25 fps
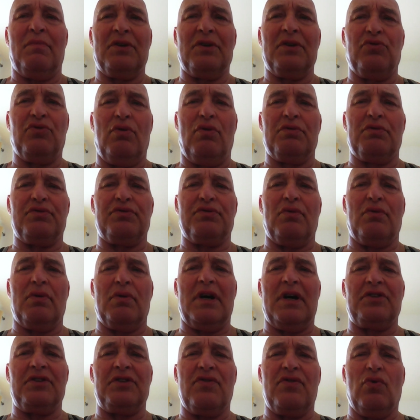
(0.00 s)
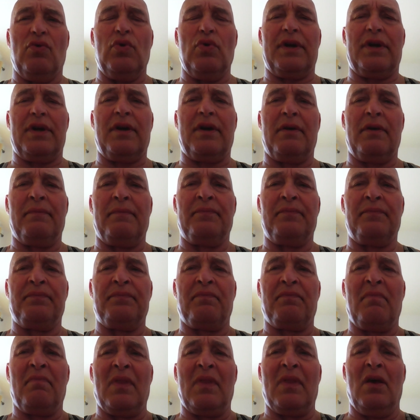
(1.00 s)
but also hydraulic,
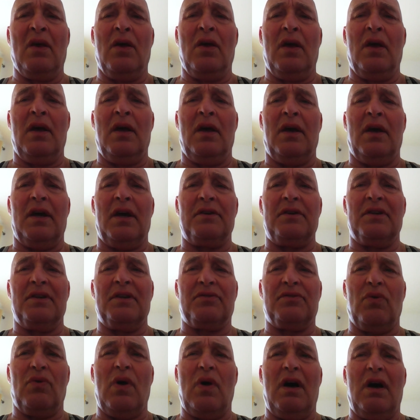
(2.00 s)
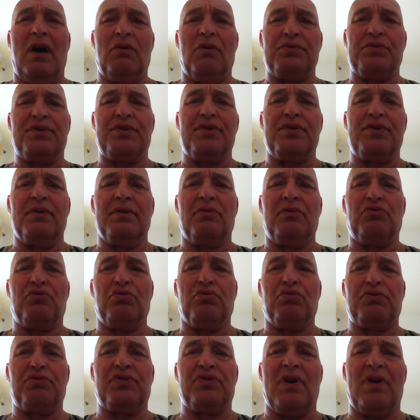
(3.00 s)
and it allows
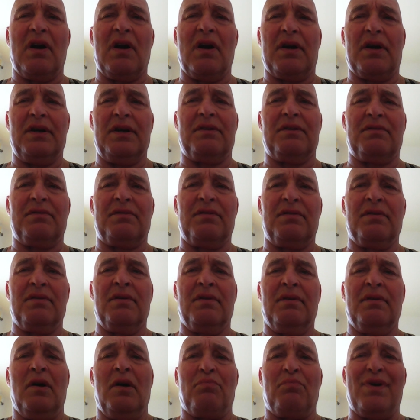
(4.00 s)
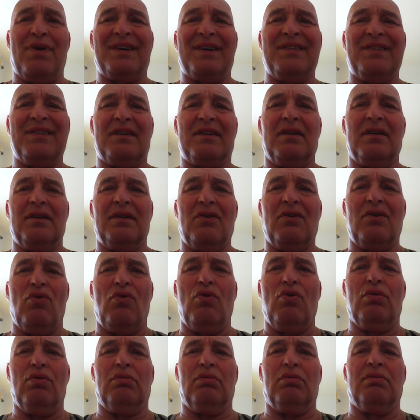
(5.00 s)
to target practically
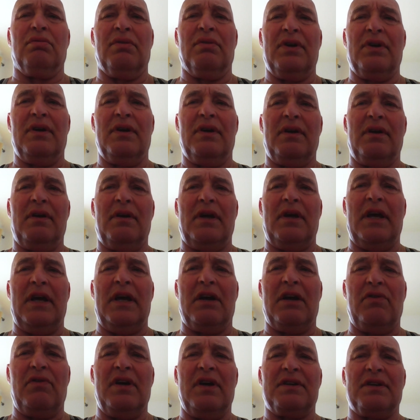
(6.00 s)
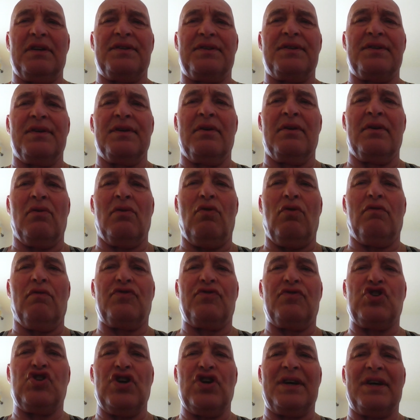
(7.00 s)
all areas
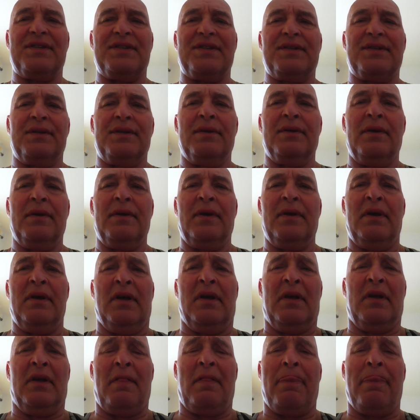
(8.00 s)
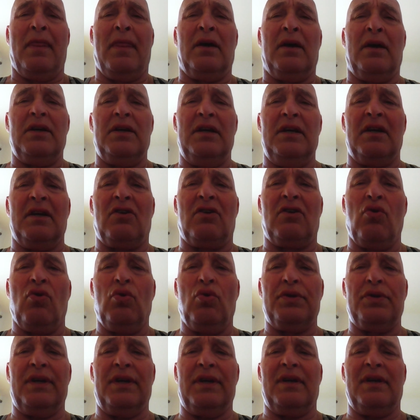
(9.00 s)
of chest,
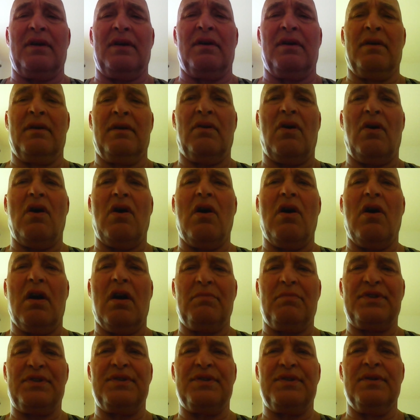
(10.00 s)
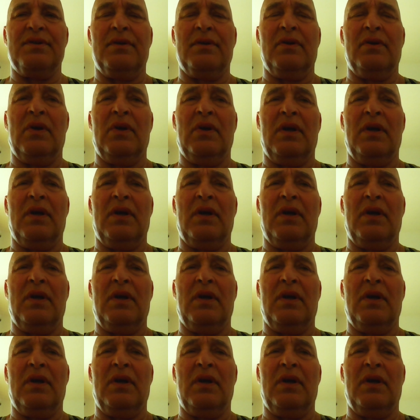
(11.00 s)
including arms,